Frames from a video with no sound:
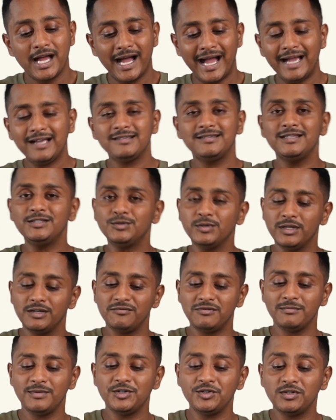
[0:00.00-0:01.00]
Access to
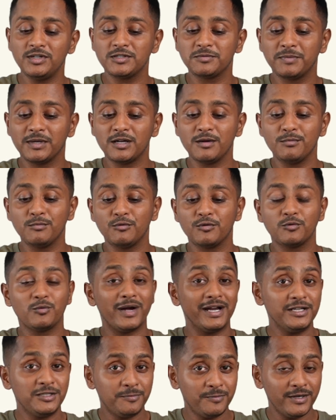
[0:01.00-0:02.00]
information has become more
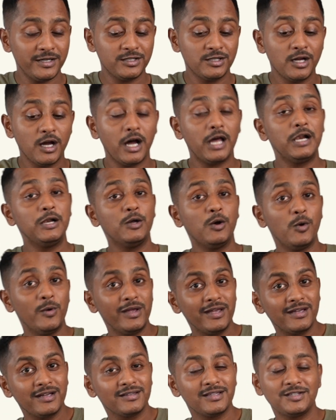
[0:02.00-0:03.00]
widespread,
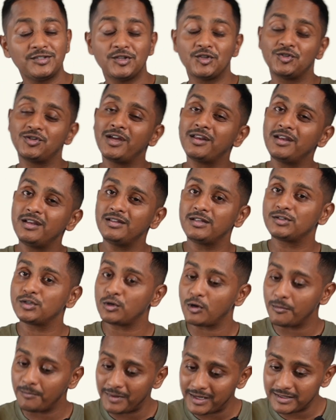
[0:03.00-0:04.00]
allowing, that's a gerund, that's a
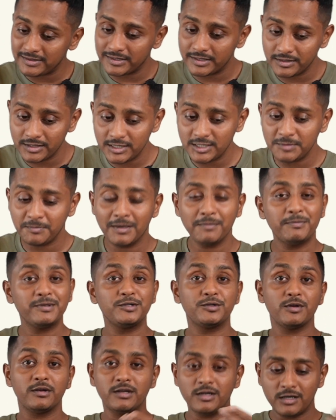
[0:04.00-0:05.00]
complex sentence, people
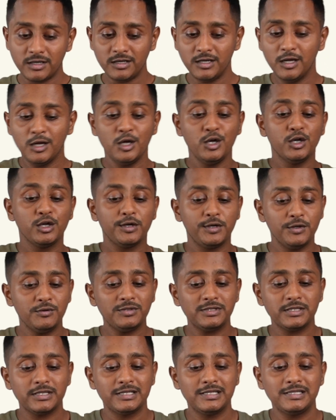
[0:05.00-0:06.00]
to learn new
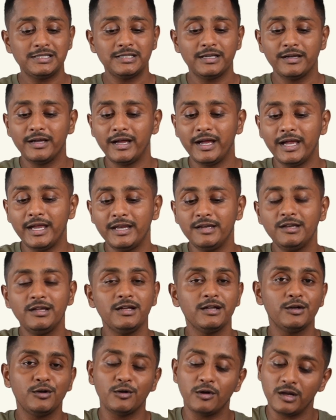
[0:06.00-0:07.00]
skills and
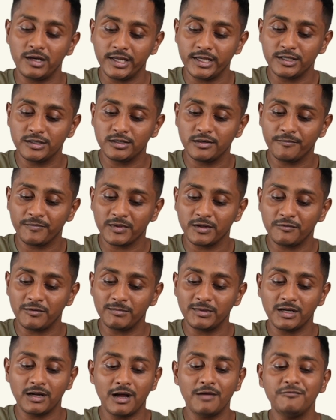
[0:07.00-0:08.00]
knowledge
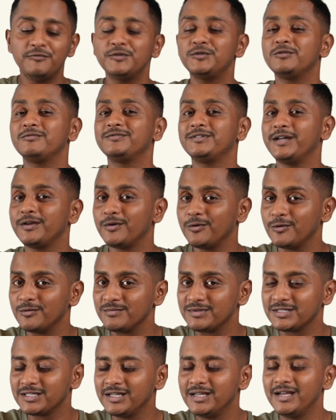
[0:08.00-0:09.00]
from the comfort of their
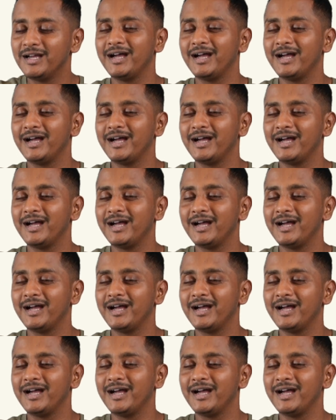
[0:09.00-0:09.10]
homes.